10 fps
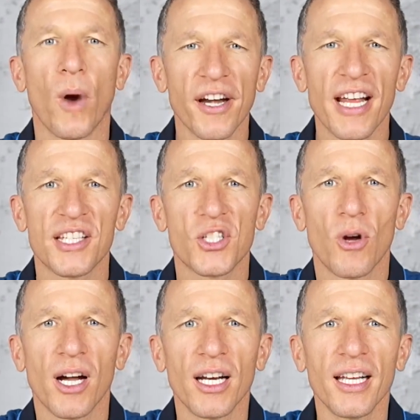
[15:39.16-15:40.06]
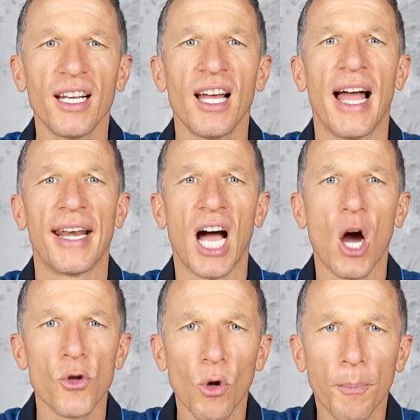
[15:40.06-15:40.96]
where they are struggling and
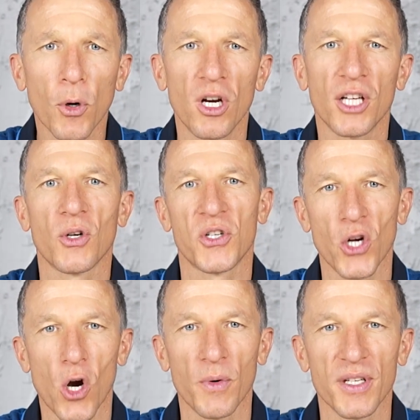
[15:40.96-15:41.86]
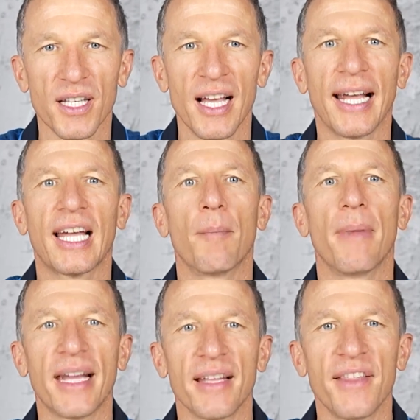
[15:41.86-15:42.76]
how your product or service can
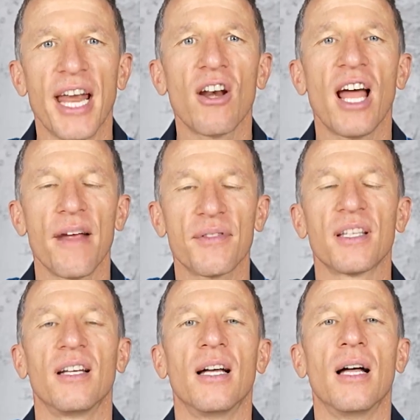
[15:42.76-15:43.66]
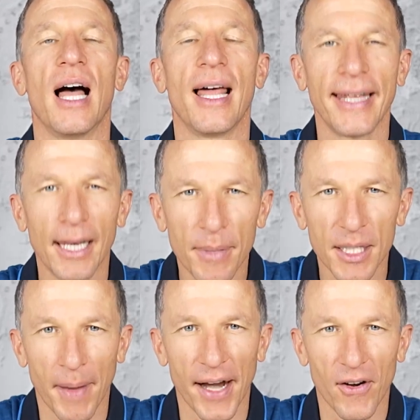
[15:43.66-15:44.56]
make their lives a little
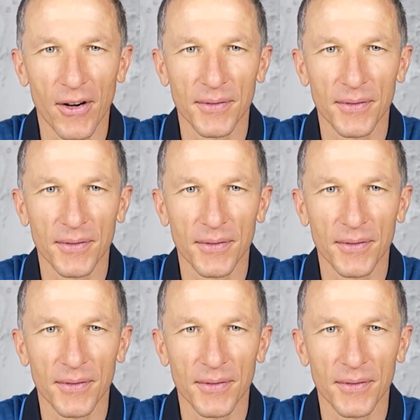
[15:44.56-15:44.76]
bit better.